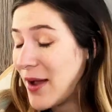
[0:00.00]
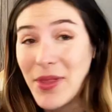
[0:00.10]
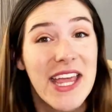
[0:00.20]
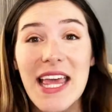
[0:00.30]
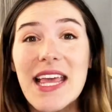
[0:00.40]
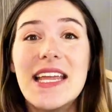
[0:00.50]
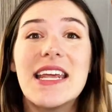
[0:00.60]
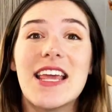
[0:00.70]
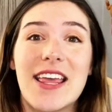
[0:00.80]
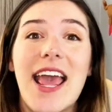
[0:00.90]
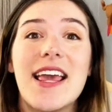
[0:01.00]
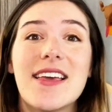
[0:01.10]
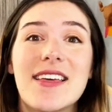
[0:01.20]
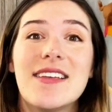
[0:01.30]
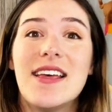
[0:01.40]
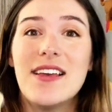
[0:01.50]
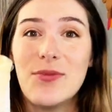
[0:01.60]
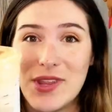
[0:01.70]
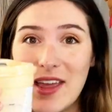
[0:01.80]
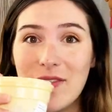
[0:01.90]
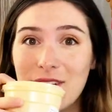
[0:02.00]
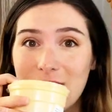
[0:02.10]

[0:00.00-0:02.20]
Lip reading: like eating a cake with every